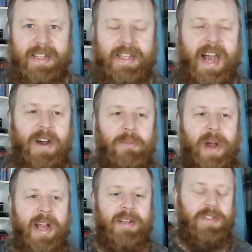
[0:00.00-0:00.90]
the
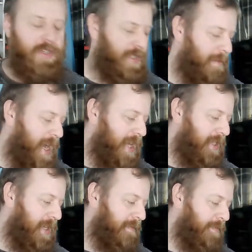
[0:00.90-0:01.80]
title back is just
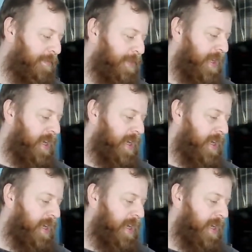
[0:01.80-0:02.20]
amazing.